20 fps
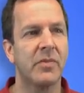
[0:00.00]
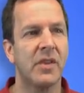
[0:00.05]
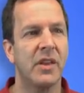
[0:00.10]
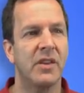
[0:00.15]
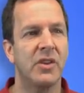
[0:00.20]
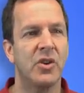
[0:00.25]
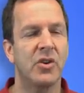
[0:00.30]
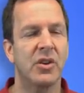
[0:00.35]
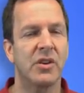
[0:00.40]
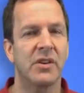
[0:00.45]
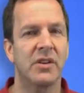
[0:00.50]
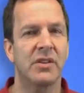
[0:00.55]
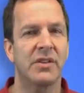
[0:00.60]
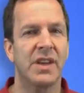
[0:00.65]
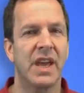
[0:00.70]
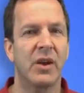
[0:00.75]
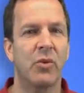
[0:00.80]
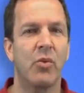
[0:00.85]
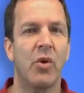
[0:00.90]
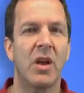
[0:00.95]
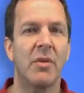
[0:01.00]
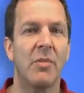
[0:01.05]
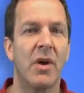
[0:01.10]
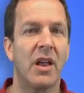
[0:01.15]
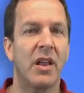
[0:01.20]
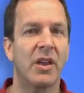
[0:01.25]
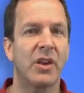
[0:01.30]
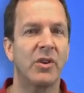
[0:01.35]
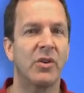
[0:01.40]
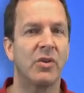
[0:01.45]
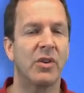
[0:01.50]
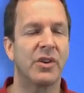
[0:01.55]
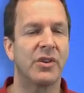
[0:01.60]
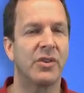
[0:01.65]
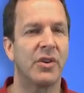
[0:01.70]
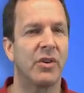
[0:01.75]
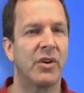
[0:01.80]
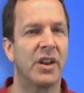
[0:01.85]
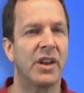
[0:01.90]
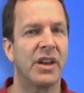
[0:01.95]
you can take one molecule and
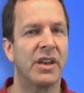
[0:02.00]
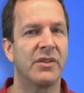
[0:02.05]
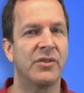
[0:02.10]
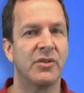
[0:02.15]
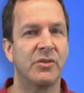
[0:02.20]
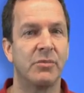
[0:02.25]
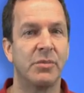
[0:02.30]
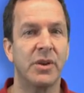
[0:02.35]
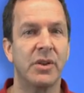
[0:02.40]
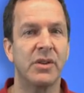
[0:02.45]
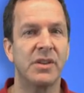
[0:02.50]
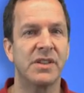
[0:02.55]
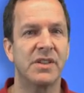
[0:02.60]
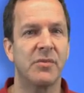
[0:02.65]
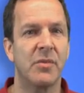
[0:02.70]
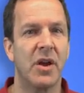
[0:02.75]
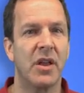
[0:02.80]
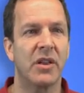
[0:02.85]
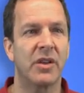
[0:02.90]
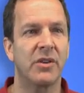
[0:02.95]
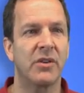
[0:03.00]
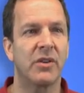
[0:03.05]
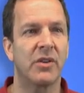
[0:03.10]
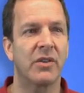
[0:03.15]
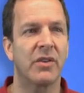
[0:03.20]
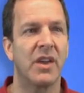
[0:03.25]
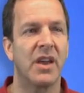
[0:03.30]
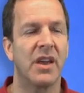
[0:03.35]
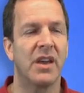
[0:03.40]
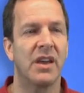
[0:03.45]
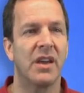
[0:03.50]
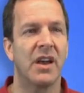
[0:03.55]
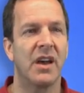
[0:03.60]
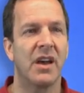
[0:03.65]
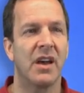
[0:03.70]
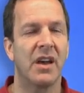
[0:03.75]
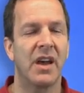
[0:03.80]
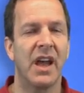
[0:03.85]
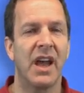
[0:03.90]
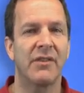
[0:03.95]
turn it into billions of molecules
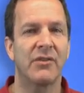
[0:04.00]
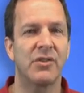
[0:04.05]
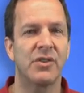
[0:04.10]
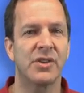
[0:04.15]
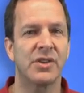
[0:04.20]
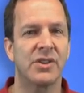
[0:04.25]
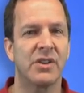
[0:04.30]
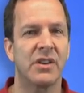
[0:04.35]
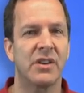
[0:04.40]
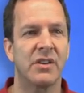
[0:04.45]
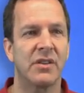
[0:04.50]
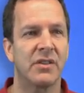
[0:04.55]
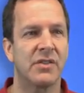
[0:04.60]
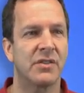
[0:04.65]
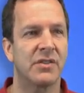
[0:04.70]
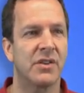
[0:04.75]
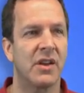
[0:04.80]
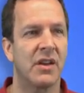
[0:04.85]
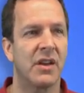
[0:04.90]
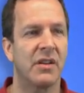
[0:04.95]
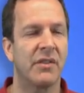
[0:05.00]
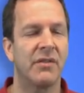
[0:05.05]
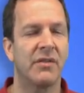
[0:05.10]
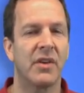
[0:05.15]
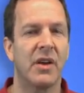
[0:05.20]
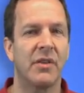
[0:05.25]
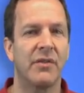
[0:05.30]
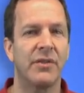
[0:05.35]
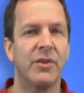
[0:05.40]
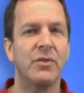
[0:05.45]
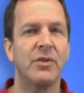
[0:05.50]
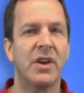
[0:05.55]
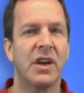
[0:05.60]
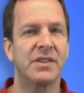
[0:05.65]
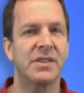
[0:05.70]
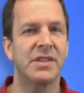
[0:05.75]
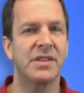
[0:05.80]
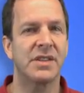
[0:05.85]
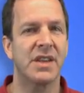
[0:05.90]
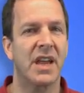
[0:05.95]
after just a few
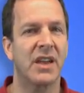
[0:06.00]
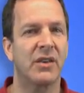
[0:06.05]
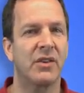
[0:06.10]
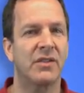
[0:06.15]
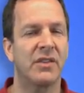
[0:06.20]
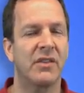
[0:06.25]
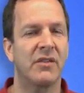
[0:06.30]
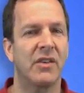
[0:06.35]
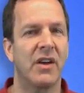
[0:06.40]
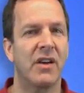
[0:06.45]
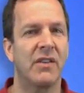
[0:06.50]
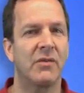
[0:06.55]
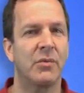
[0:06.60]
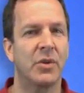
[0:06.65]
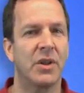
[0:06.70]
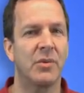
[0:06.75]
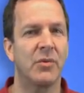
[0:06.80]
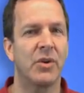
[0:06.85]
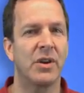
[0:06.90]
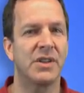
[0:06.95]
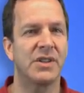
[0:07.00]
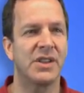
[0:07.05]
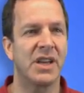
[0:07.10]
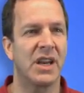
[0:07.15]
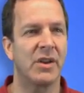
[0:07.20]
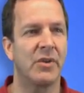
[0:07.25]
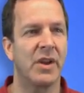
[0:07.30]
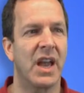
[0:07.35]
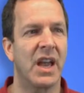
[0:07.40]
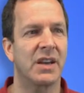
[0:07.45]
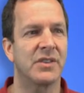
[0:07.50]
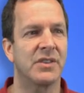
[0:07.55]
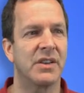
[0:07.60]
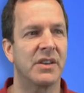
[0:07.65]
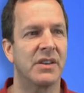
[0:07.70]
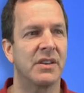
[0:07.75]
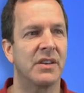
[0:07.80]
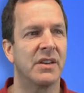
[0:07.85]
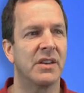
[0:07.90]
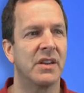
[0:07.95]
dozen cycles of polymerase chain reaction.
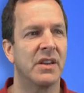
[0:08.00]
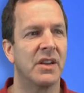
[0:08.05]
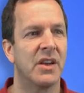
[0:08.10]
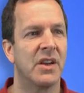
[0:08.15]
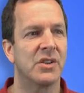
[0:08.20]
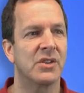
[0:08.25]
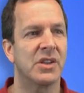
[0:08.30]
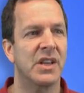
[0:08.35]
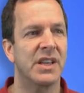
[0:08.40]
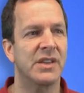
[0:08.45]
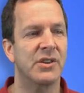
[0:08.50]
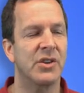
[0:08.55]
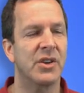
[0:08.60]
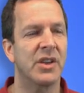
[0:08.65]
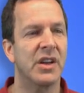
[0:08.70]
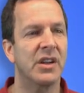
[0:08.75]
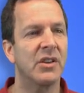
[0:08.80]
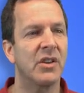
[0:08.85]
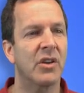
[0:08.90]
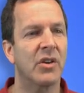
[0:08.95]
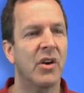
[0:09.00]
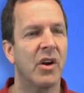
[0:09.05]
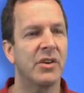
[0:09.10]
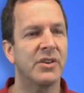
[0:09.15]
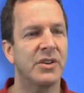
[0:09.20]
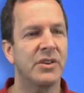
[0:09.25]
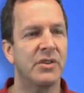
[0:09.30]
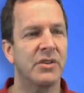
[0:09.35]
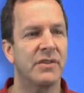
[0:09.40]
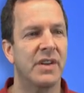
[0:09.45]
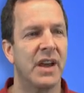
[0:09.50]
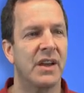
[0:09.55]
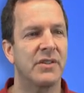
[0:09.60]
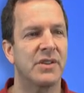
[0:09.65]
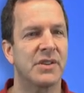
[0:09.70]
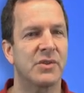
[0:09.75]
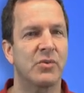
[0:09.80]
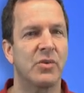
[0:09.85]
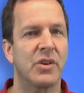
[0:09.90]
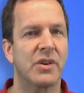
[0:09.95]
So let's look at a little cartoon of how
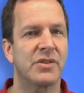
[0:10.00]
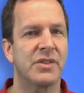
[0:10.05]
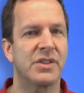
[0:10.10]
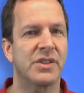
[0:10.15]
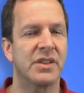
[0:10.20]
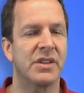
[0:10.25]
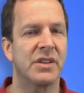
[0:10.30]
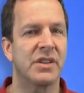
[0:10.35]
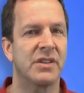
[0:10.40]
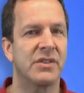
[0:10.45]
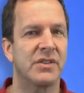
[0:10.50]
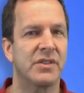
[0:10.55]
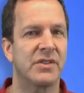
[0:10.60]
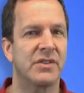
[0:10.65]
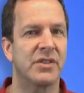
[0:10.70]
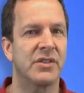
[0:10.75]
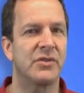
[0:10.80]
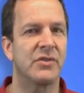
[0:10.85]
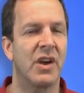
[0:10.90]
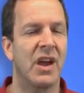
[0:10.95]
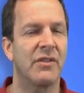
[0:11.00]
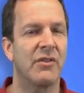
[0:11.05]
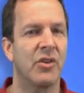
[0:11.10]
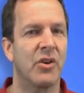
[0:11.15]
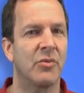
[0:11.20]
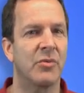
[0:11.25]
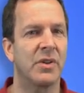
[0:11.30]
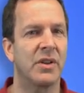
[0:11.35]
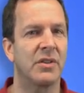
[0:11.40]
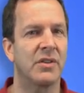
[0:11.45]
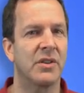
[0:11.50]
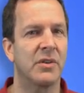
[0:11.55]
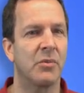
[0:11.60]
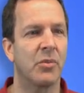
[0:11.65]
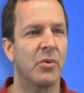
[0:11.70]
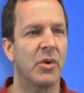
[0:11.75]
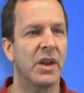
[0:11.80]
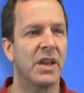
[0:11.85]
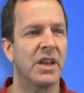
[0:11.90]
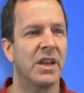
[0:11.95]
this works, just to drive home the
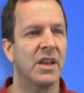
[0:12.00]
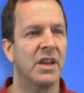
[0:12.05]
point.